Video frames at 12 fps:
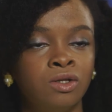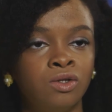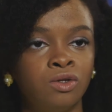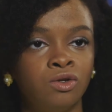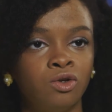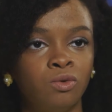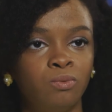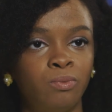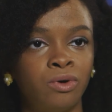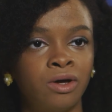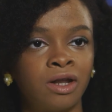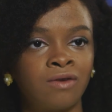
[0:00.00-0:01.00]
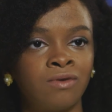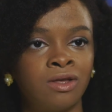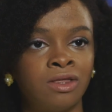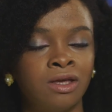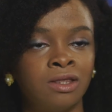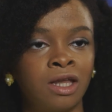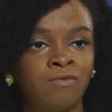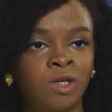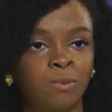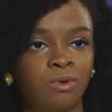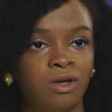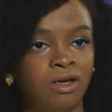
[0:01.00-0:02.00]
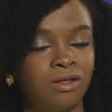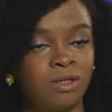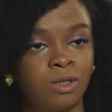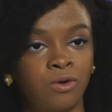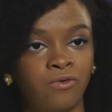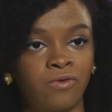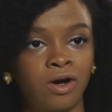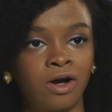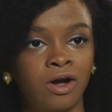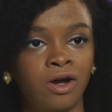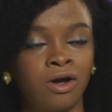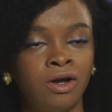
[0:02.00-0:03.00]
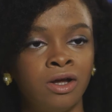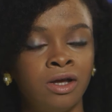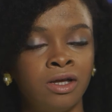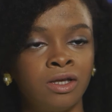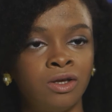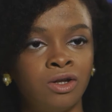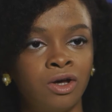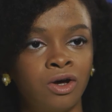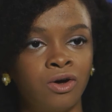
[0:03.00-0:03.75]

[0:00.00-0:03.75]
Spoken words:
to put everything that I've experienced so far, in